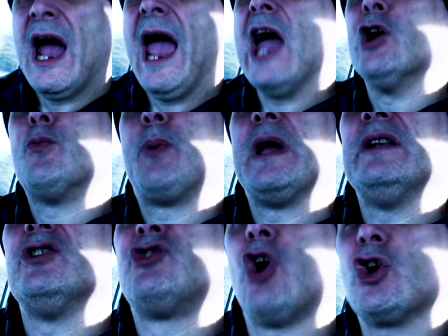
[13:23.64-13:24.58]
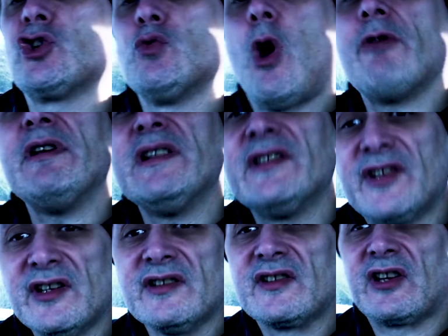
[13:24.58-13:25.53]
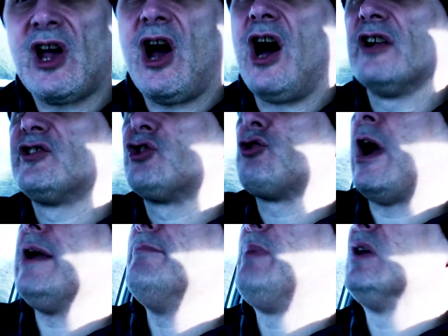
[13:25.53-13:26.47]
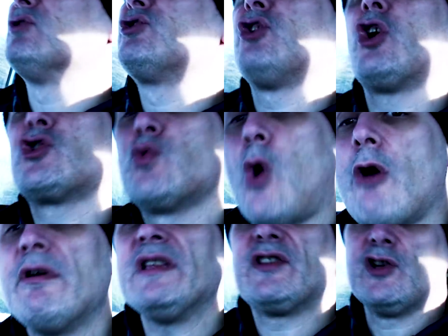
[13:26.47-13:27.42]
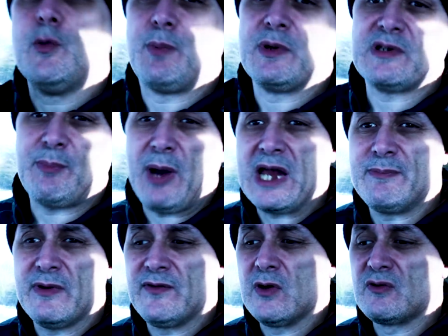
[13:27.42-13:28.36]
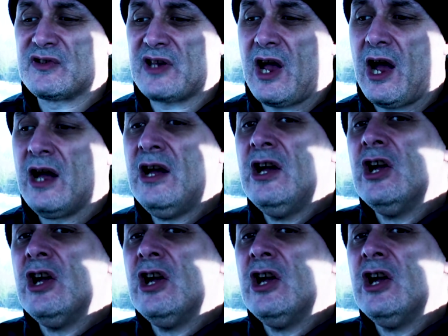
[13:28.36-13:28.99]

helping Josh Warrington's card to try and build Josh Warrington up as a pay per view star,